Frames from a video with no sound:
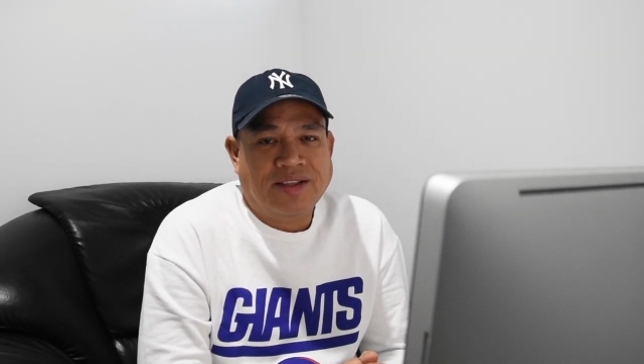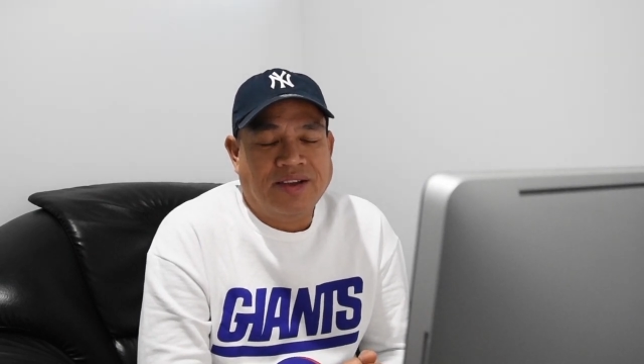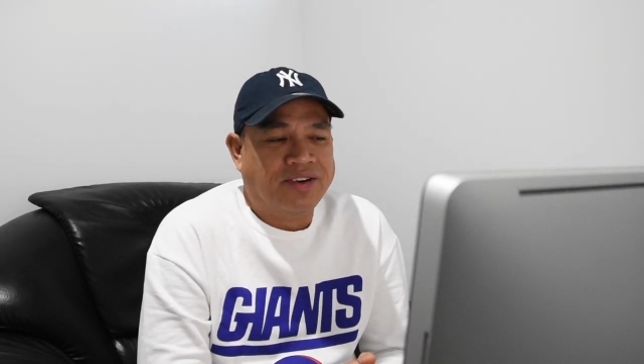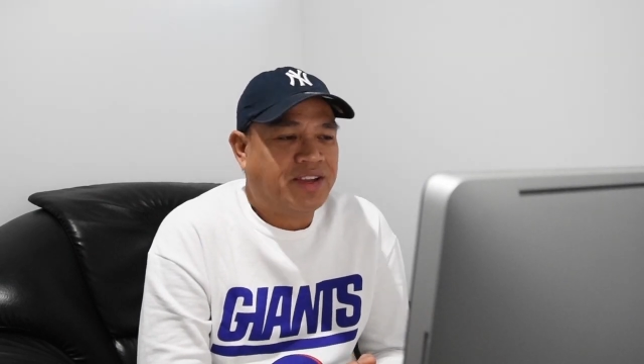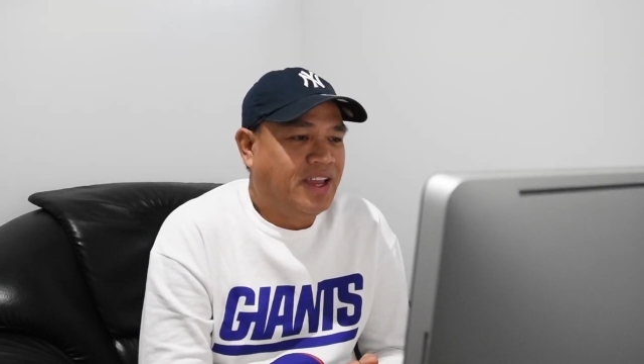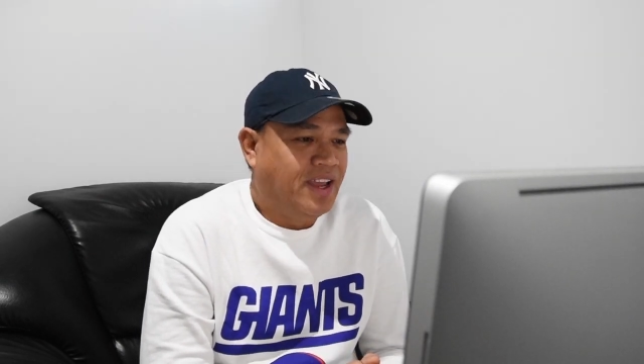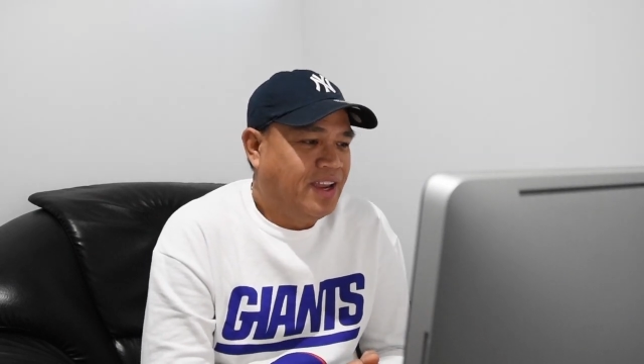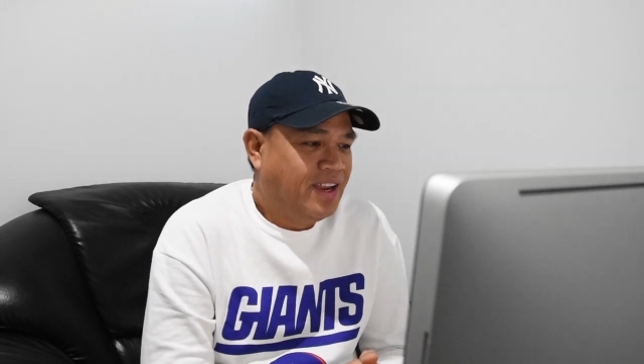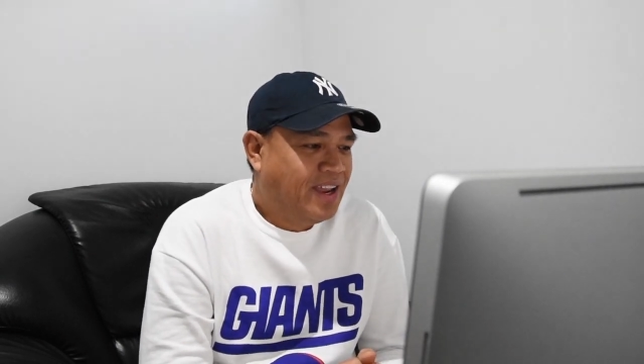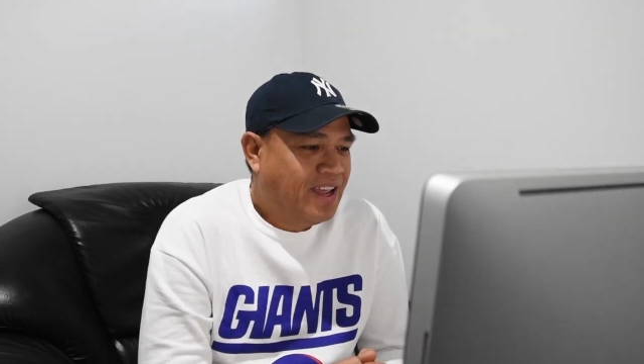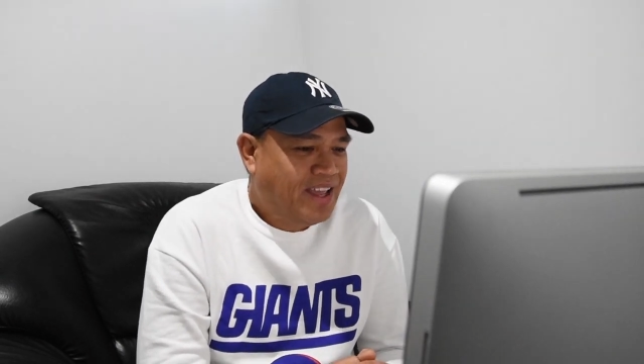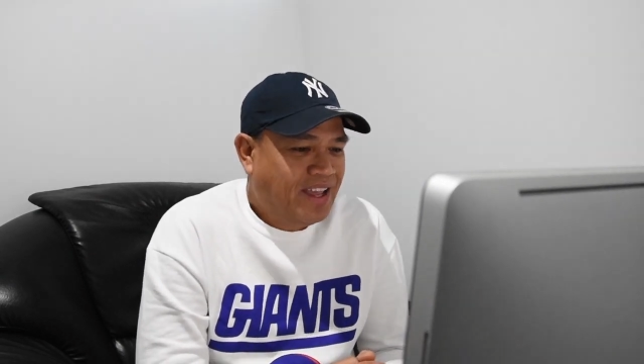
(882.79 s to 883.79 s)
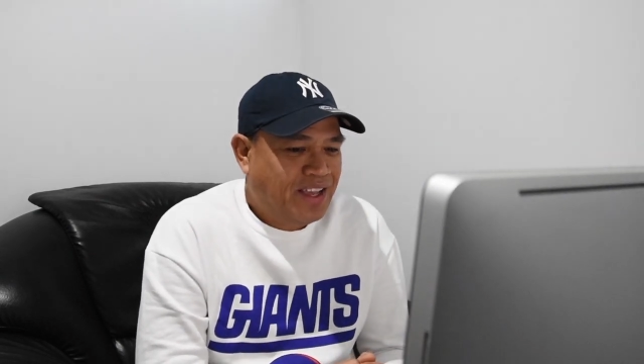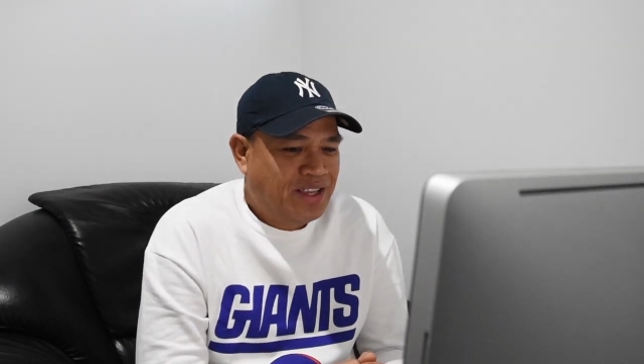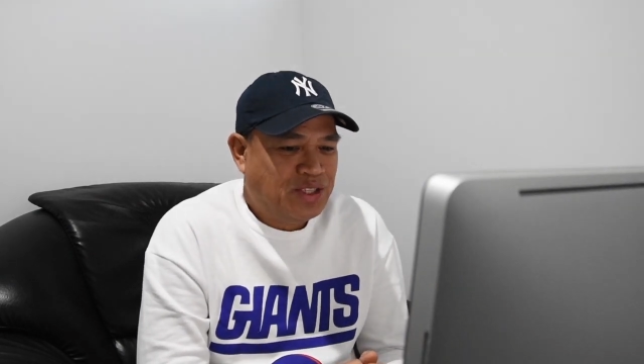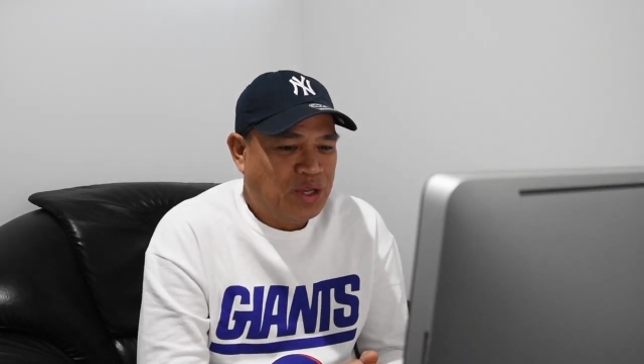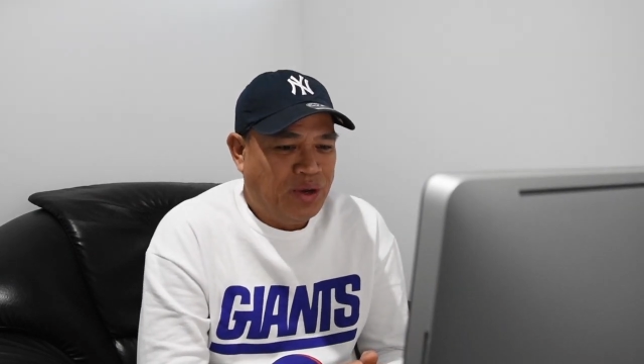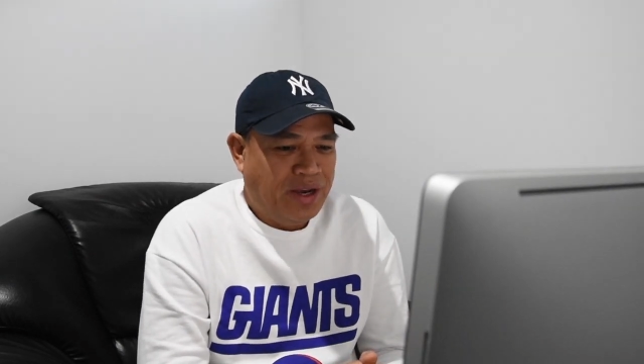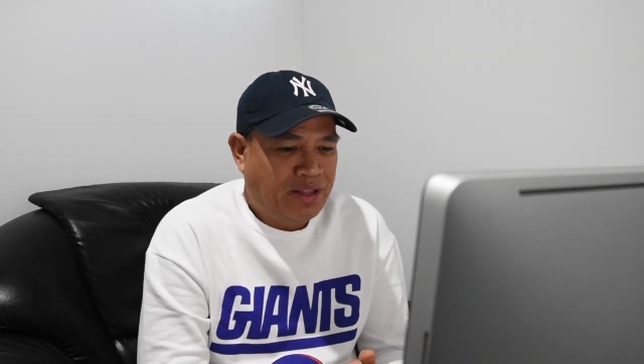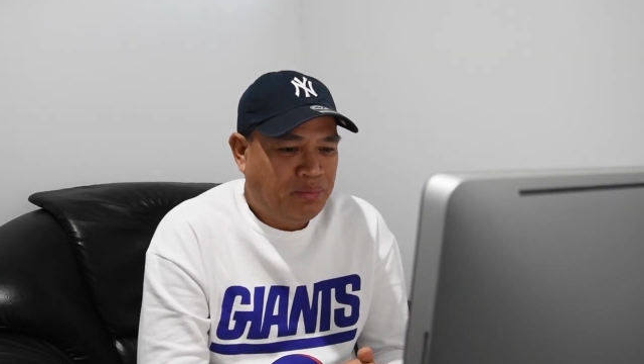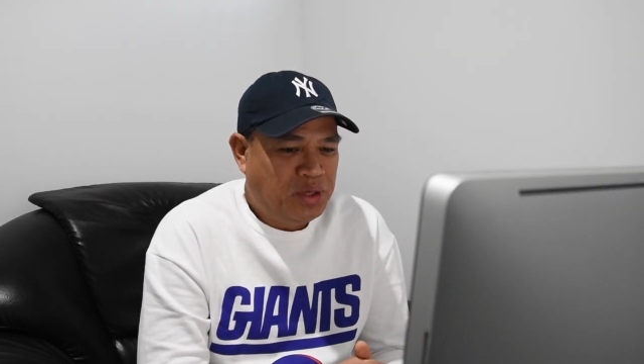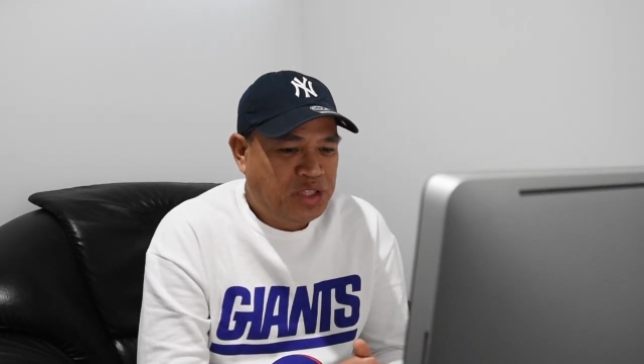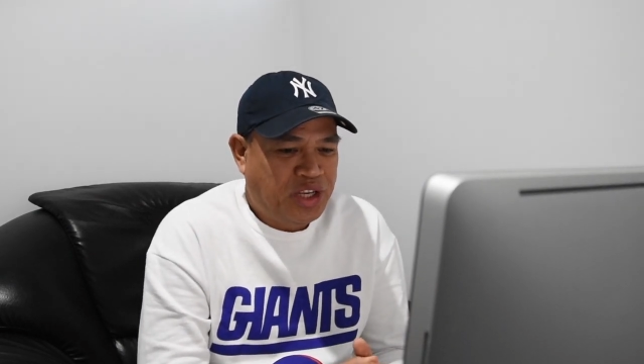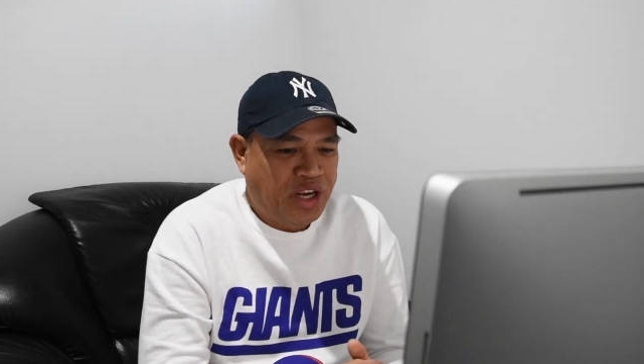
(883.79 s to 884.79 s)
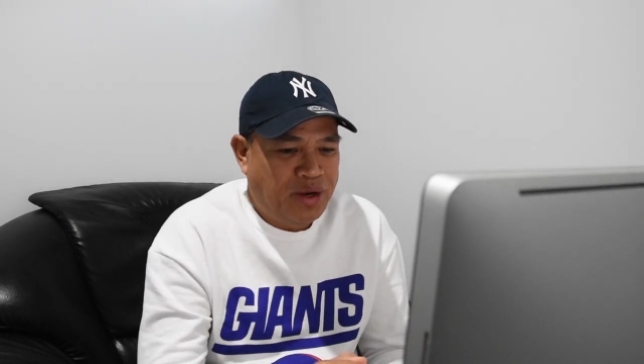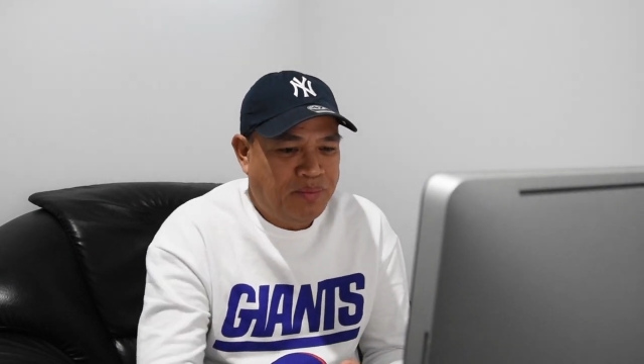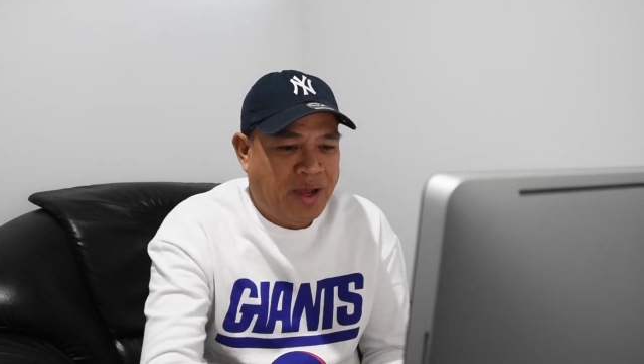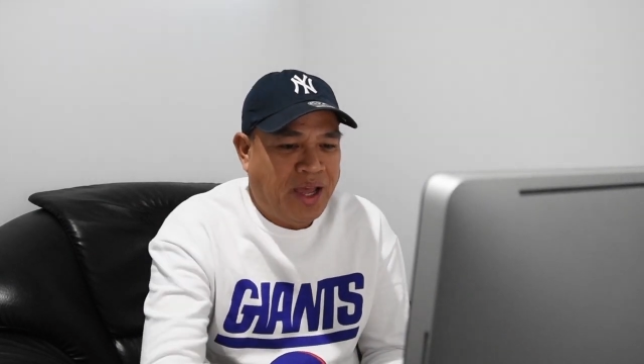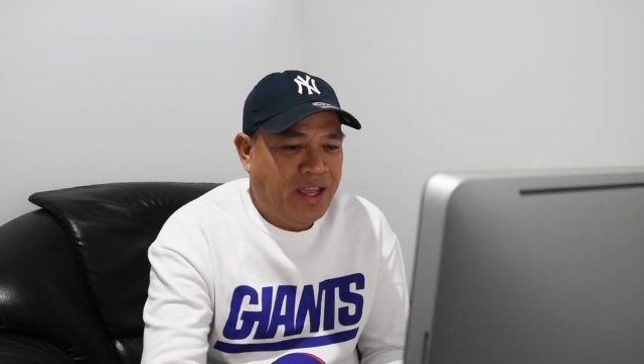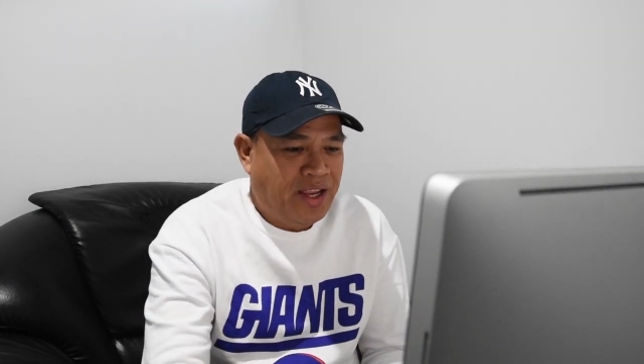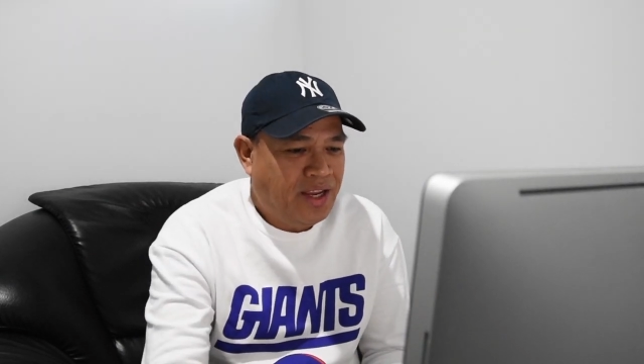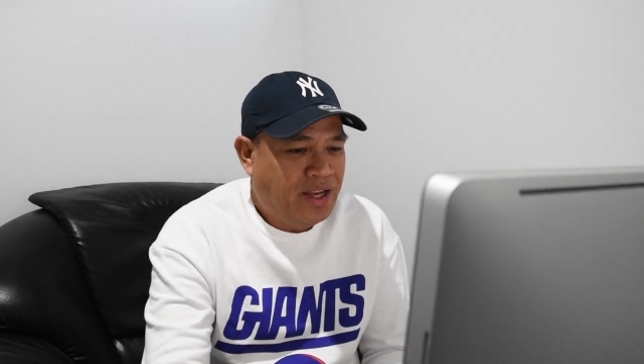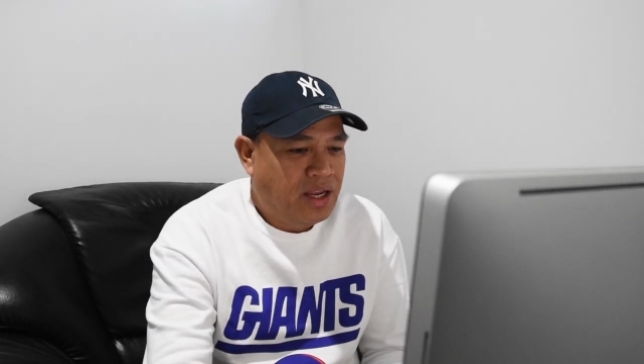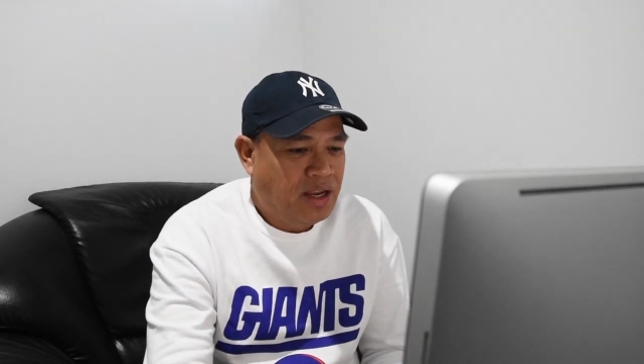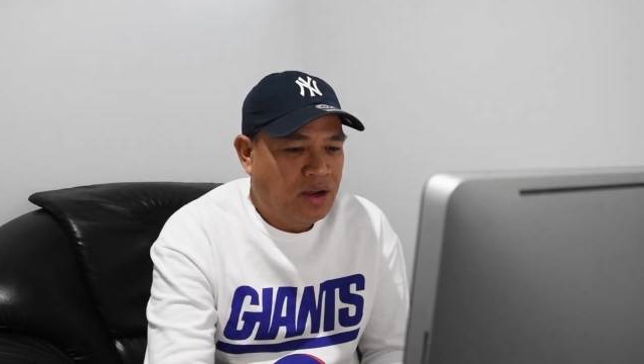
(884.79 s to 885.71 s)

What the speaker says: Okay, so let me share my